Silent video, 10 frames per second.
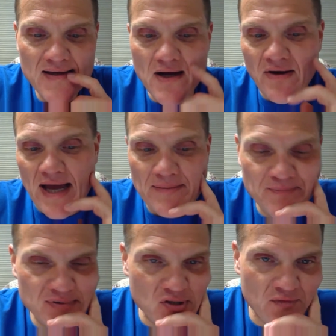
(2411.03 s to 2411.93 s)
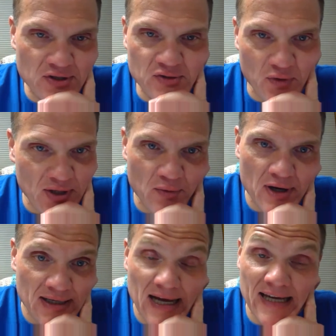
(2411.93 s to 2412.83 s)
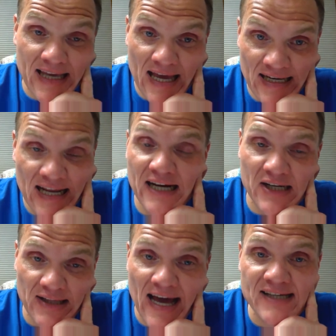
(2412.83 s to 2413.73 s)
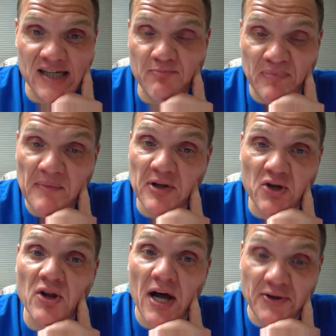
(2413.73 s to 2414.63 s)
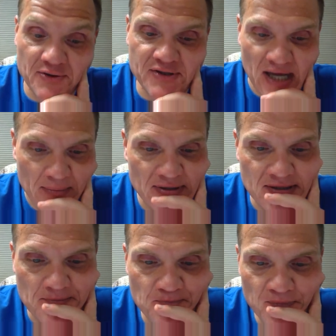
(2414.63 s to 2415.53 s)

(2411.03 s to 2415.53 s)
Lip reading: Okay, so verse 21, again, in classic biblical understatement.